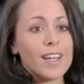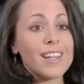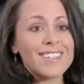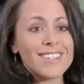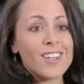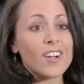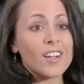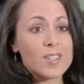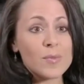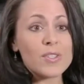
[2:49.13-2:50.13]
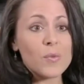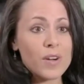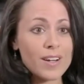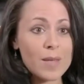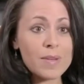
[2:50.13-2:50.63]
I like to tell our customers that
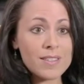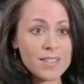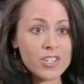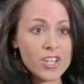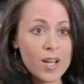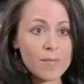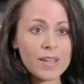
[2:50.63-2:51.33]
we're an APC shop